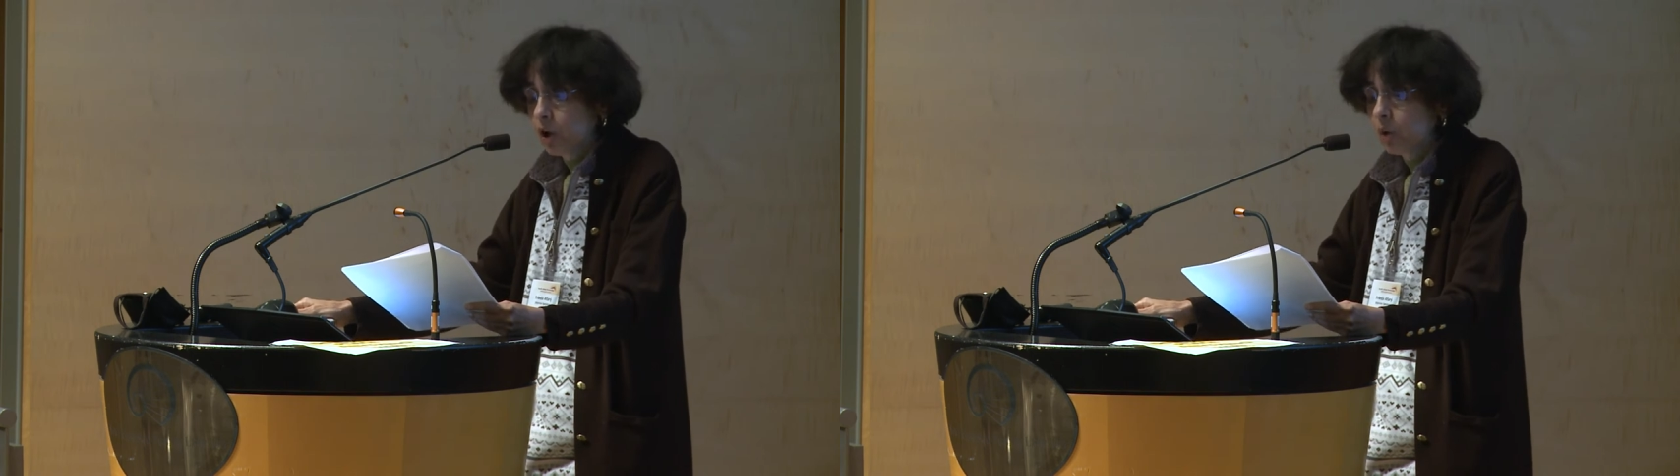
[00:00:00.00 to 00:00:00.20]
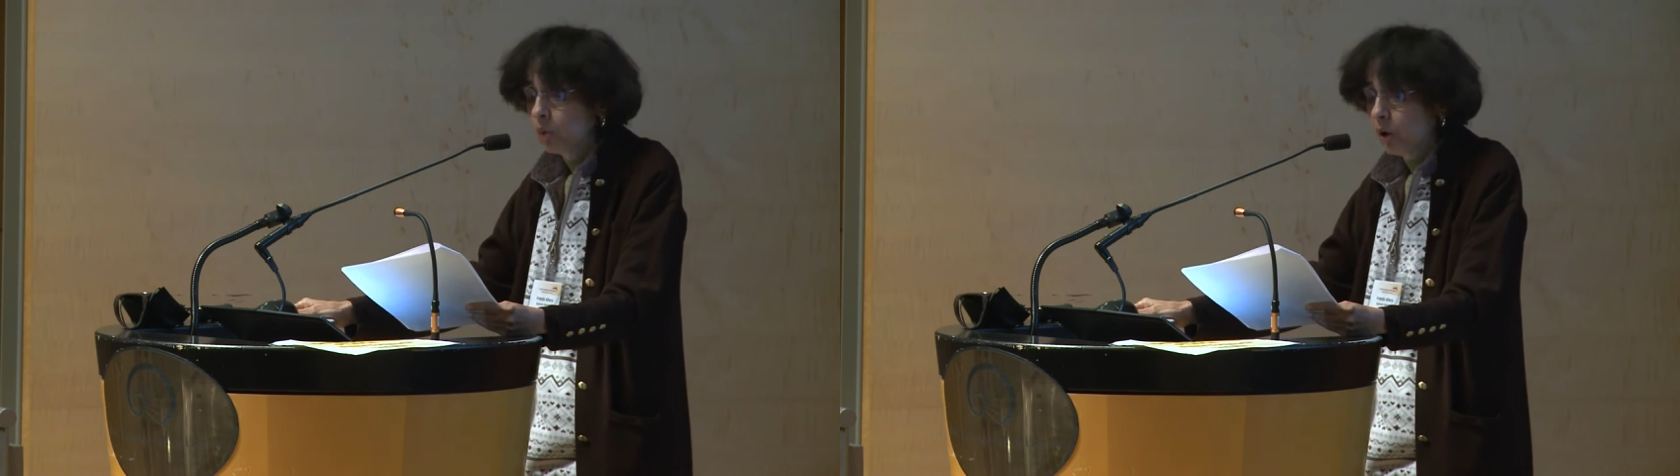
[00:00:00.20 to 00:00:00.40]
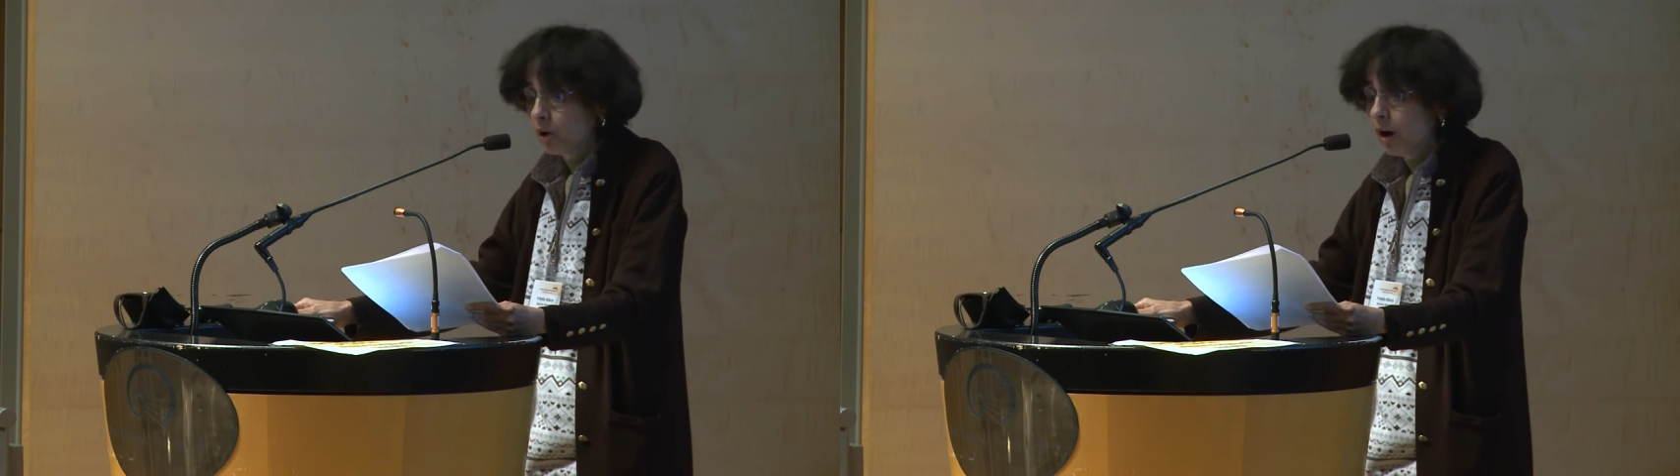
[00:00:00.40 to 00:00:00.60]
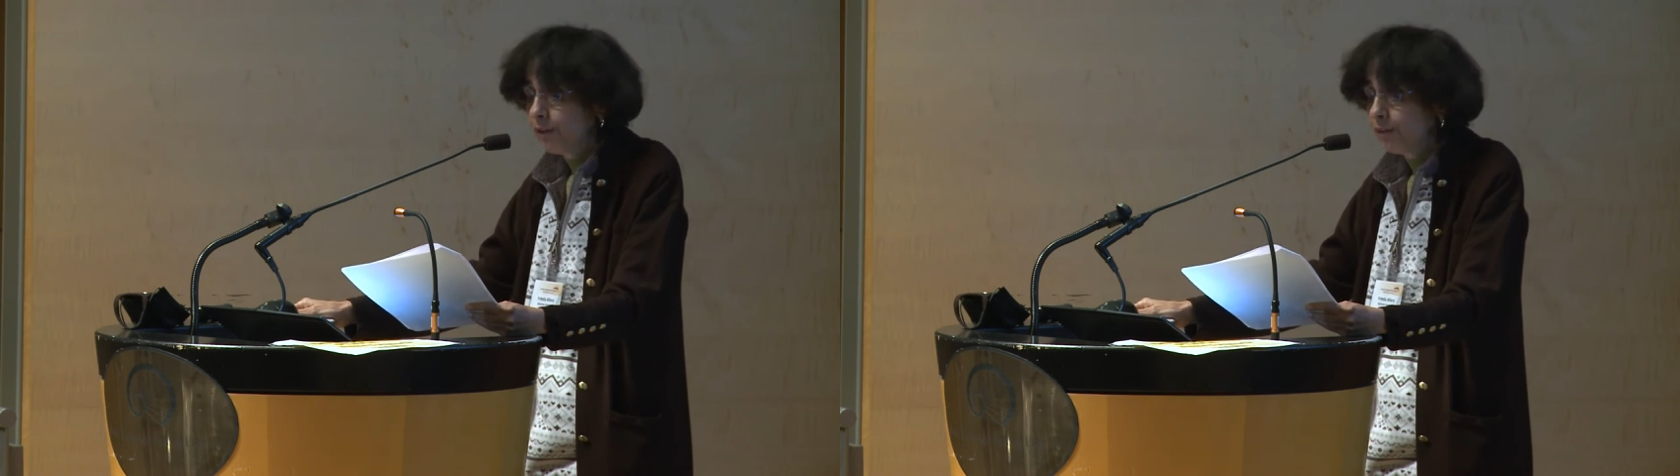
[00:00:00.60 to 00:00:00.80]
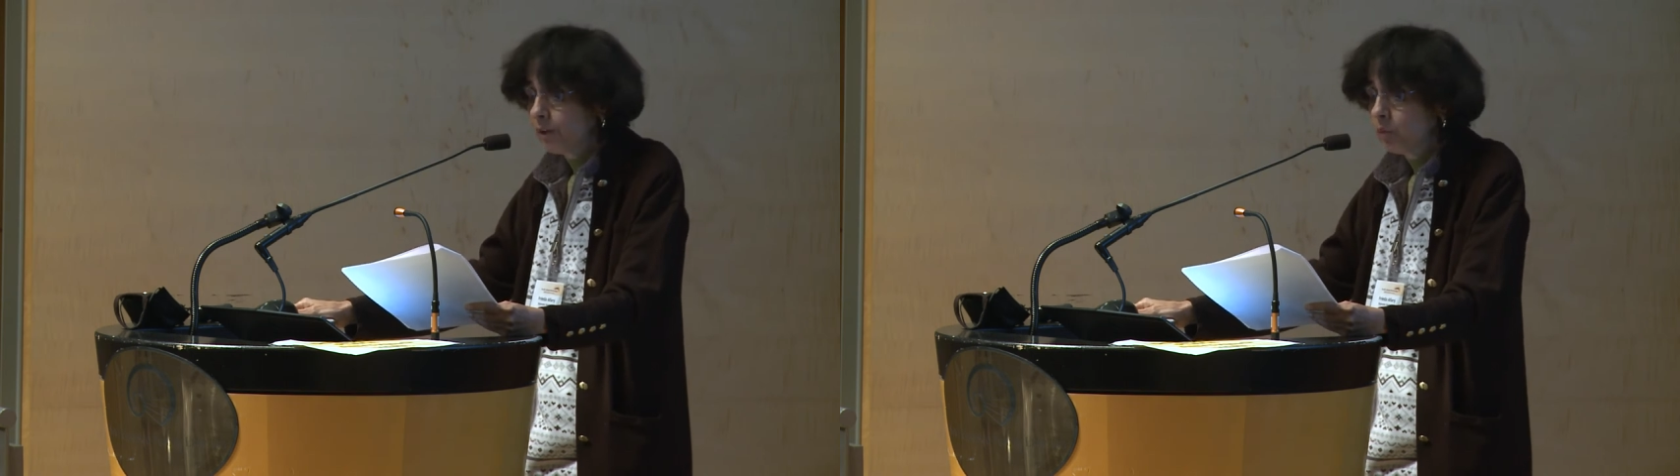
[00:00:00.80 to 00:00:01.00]
who are
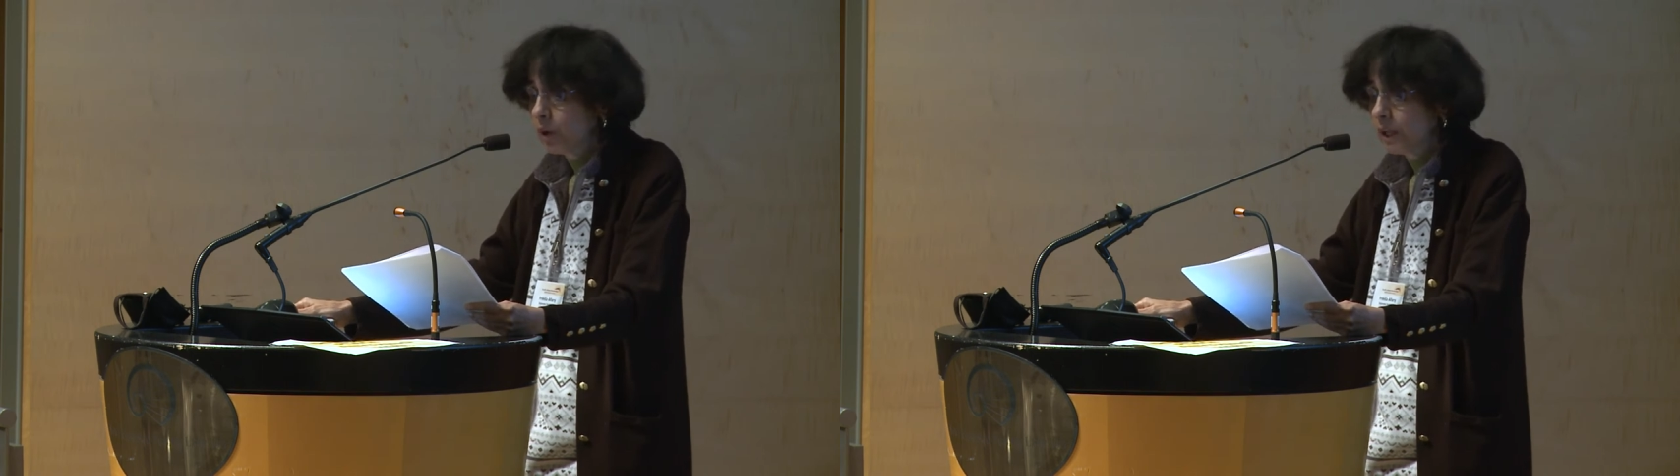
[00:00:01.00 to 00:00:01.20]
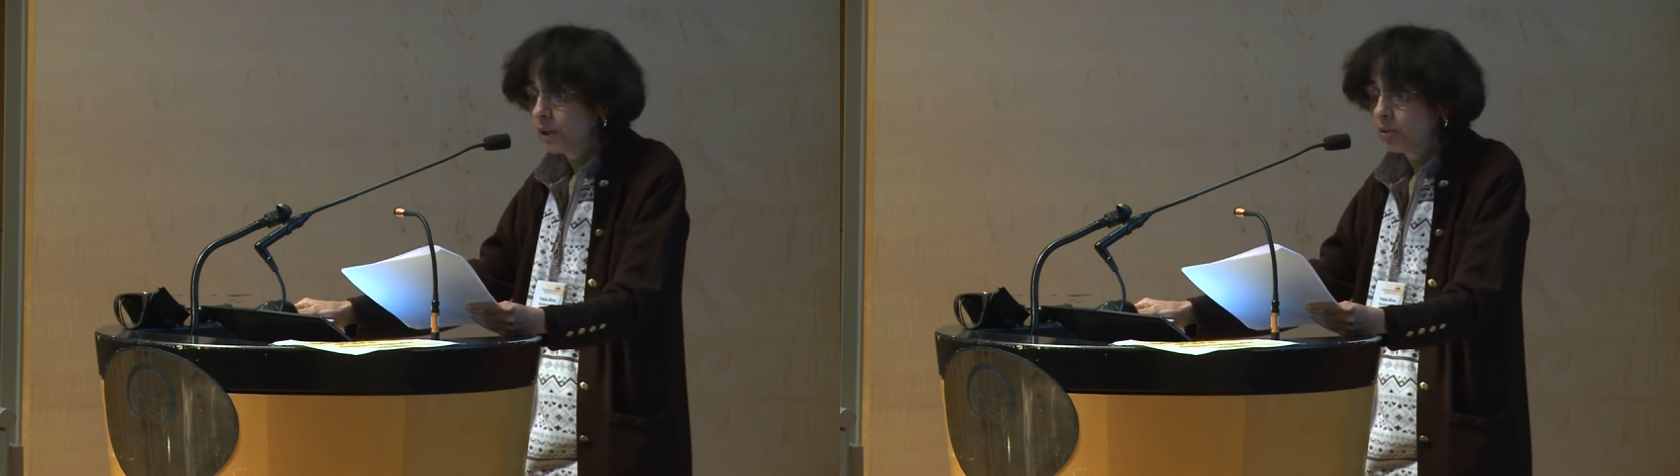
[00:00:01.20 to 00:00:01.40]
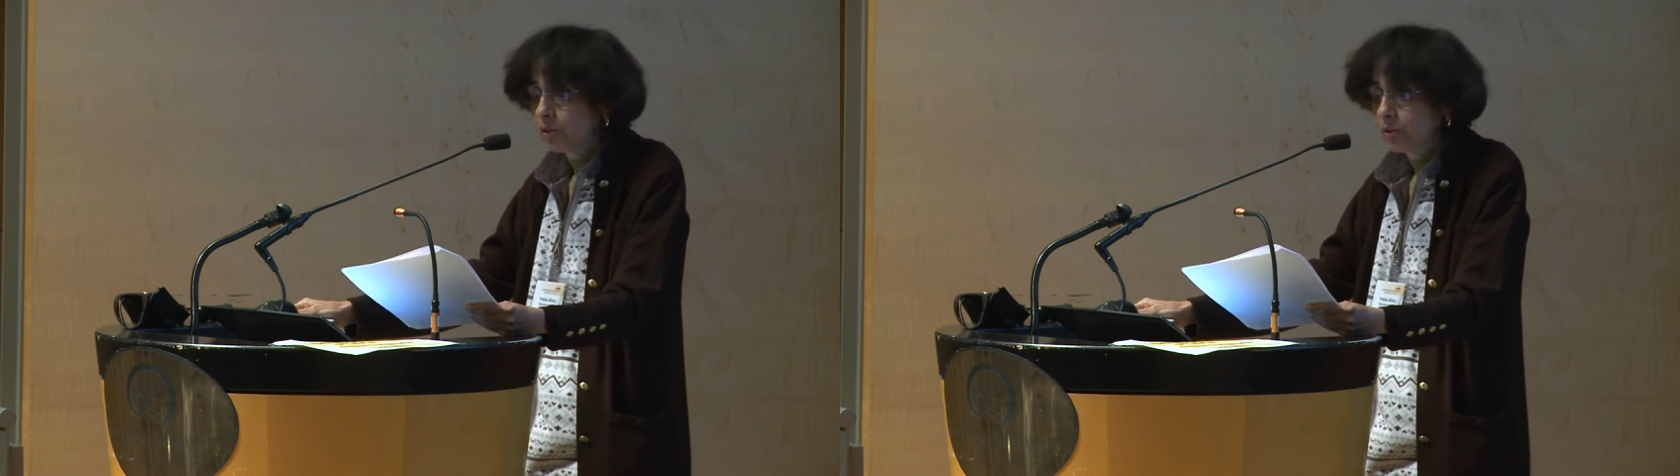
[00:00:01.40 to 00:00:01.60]
often willing to